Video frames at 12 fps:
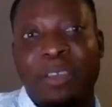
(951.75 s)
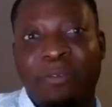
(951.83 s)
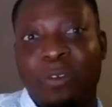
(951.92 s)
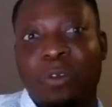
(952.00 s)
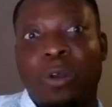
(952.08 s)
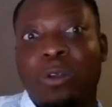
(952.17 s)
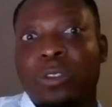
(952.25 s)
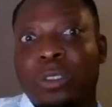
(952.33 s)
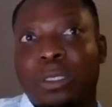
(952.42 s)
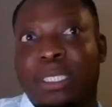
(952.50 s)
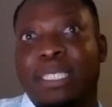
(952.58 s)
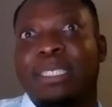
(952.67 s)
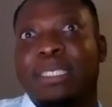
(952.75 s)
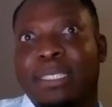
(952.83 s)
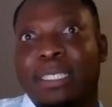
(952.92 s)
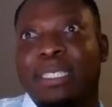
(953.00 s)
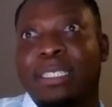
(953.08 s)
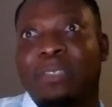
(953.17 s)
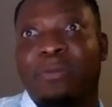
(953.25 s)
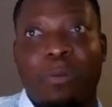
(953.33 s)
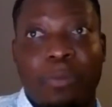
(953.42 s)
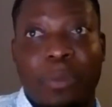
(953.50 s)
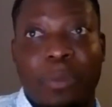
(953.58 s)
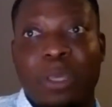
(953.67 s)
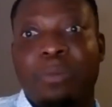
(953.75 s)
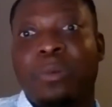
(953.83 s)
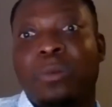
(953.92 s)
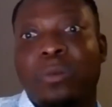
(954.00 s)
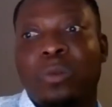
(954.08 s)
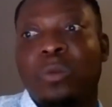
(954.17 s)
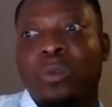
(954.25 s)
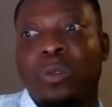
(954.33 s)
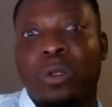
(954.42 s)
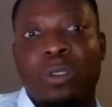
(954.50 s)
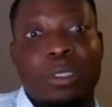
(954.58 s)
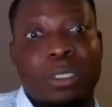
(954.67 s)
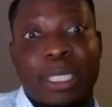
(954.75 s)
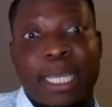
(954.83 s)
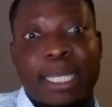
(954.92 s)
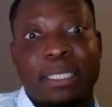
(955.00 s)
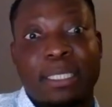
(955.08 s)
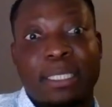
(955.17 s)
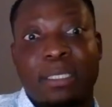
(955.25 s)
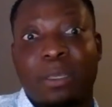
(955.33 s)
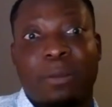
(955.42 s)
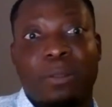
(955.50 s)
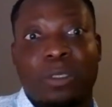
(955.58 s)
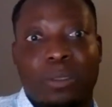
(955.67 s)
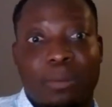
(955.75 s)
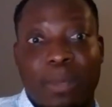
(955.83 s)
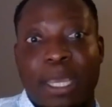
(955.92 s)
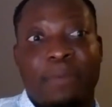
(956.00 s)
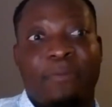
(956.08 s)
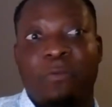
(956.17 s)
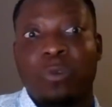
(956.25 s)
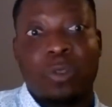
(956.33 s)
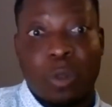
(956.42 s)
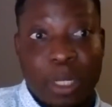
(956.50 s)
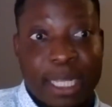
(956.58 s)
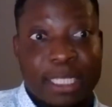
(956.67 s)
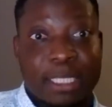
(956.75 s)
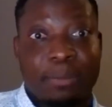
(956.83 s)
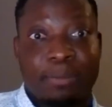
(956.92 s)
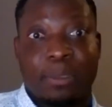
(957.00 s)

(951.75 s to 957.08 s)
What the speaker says: If you don't, this is for people who don't get the full scholarship.